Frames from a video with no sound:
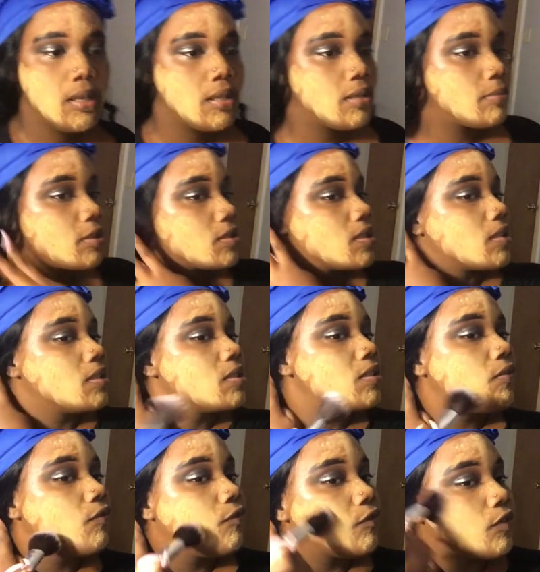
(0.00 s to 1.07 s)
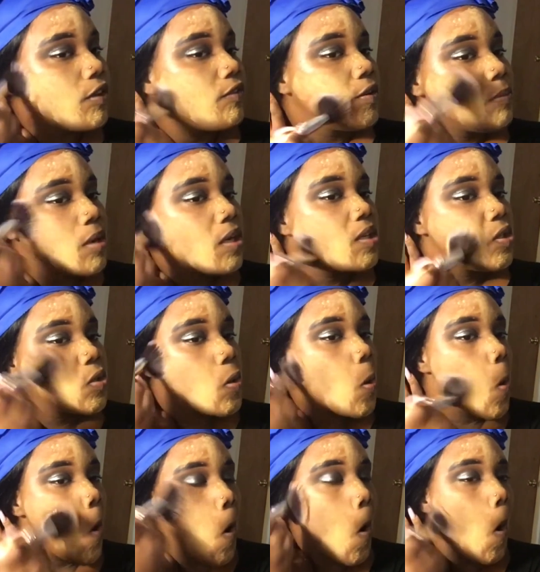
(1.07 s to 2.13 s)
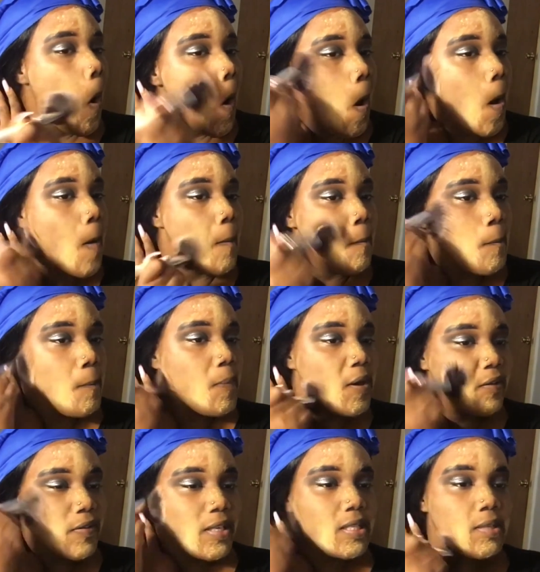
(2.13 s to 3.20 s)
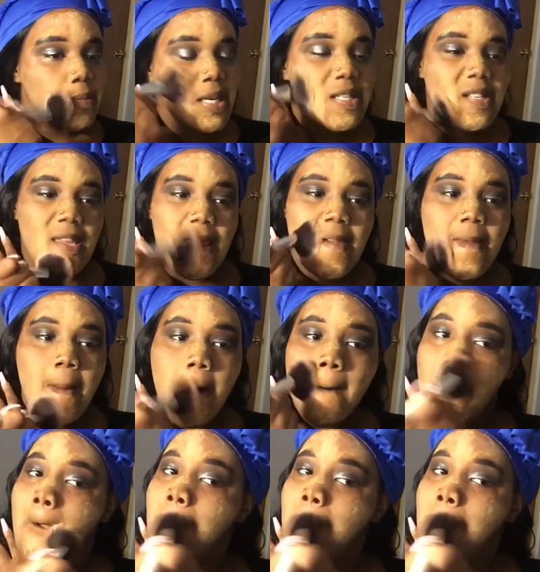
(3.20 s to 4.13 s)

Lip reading: I'm gonna take this fluffy brush and buff it into my skin.